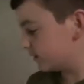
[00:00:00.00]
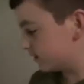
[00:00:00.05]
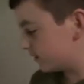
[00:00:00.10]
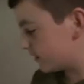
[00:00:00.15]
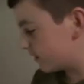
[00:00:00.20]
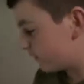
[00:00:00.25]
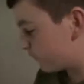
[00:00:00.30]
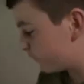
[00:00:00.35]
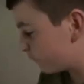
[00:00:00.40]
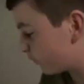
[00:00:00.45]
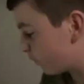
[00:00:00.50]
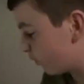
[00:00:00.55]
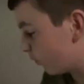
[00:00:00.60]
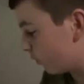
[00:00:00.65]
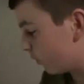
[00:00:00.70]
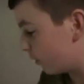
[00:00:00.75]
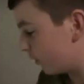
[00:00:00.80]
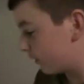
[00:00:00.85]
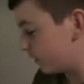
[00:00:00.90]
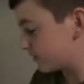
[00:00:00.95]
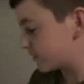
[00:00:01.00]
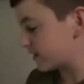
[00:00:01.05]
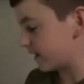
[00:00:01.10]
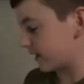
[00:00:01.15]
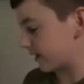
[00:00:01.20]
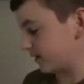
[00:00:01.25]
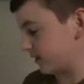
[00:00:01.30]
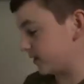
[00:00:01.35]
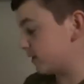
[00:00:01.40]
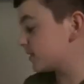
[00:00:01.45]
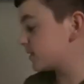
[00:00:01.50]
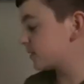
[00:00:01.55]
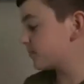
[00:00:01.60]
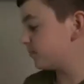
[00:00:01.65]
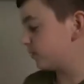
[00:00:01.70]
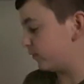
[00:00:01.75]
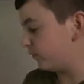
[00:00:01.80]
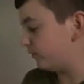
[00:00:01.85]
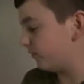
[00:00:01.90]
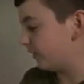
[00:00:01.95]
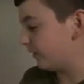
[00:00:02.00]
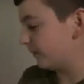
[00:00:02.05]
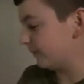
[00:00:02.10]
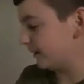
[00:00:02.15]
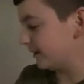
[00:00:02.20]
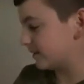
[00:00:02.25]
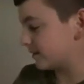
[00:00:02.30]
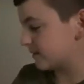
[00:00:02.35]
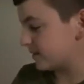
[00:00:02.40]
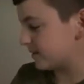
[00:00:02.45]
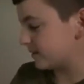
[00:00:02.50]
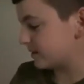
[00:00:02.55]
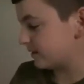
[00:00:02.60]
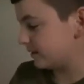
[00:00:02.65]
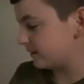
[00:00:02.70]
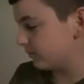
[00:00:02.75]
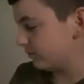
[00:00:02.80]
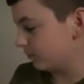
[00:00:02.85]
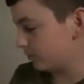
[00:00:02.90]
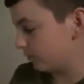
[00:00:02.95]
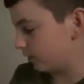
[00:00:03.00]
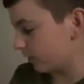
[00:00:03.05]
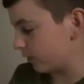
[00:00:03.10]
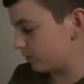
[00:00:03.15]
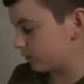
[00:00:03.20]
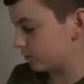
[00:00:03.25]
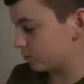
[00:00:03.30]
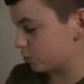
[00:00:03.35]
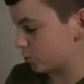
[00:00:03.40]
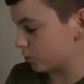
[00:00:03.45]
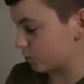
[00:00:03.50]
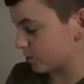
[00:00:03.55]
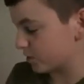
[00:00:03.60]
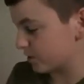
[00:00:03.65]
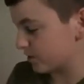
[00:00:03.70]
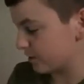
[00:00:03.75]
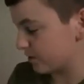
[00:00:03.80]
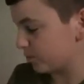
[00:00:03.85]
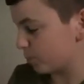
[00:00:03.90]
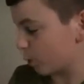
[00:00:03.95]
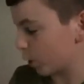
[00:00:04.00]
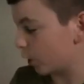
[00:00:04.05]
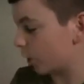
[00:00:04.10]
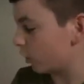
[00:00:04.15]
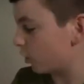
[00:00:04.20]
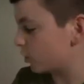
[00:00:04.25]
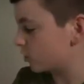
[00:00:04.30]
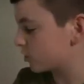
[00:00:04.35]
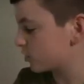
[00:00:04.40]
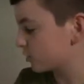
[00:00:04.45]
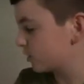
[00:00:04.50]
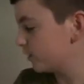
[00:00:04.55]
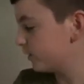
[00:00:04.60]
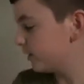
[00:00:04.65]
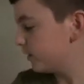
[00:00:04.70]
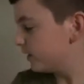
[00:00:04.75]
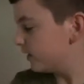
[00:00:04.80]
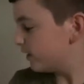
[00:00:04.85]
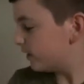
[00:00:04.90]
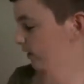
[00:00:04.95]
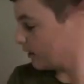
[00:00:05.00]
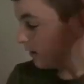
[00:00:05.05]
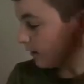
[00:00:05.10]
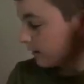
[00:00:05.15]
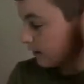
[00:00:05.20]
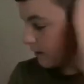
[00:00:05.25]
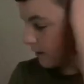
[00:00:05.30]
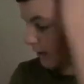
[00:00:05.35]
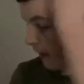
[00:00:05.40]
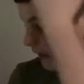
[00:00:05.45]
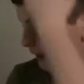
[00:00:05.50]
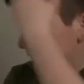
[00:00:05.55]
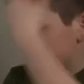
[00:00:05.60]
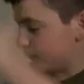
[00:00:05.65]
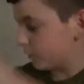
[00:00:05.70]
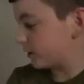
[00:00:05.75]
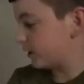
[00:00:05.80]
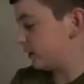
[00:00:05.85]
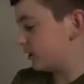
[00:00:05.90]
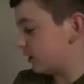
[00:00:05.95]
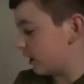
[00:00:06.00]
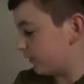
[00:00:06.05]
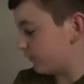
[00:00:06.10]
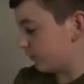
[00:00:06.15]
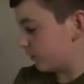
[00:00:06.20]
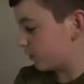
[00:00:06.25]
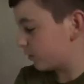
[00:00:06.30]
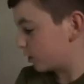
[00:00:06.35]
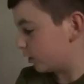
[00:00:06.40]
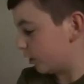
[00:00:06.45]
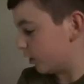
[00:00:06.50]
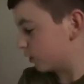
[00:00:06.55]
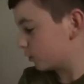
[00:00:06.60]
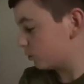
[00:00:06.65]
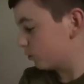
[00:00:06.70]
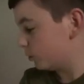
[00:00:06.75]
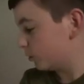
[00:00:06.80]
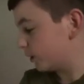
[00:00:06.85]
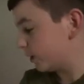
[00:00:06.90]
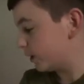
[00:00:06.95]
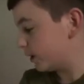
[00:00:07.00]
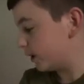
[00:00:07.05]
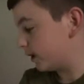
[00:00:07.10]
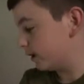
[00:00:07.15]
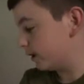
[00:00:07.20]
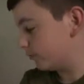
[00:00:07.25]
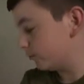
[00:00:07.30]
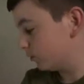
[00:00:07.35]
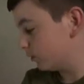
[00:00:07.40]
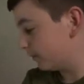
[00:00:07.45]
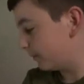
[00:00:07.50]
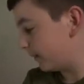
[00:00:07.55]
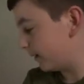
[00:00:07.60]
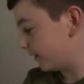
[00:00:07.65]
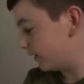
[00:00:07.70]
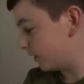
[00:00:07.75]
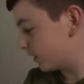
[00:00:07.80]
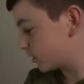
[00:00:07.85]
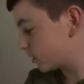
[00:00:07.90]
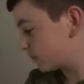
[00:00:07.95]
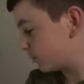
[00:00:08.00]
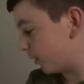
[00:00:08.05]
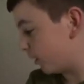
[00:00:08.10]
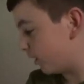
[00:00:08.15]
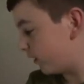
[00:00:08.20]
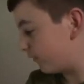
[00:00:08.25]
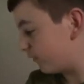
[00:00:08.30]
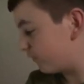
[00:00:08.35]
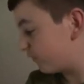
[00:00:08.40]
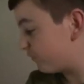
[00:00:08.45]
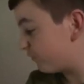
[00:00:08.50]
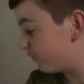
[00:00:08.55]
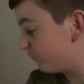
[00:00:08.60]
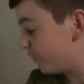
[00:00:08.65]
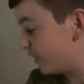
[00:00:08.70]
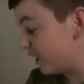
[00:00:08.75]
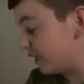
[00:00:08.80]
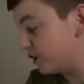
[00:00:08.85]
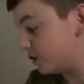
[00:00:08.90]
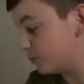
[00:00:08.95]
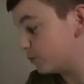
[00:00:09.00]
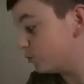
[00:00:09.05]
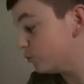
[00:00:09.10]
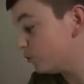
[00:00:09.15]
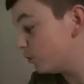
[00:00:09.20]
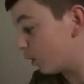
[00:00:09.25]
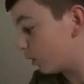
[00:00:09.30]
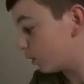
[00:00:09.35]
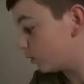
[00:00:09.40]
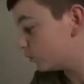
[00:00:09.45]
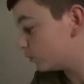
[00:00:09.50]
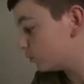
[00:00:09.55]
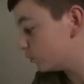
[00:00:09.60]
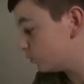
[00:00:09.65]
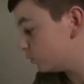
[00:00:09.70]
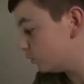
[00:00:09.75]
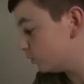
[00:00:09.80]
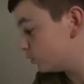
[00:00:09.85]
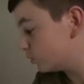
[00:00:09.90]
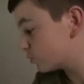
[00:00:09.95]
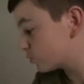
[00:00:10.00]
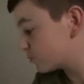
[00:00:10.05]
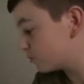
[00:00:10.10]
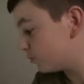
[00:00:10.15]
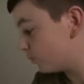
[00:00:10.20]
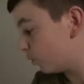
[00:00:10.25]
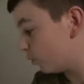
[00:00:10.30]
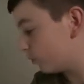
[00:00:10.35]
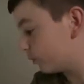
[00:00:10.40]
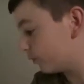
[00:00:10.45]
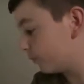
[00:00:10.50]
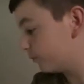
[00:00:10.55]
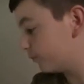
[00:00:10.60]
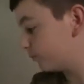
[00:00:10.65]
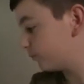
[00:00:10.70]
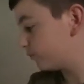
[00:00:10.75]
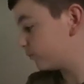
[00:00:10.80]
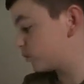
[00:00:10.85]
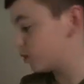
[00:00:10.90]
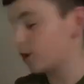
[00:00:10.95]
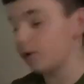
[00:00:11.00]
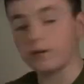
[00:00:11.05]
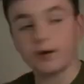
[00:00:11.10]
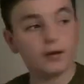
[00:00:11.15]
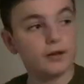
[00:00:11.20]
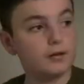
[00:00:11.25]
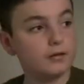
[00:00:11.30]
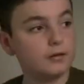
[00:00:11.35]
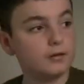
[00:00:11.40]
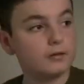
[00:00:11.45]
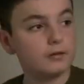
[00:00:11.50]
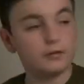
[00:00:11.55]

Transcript: in um, four in seconds, with four wins and zero draws and one loss. Dynamo Kiev in third, going into the Europa League spot if they do not lose more than 2 0.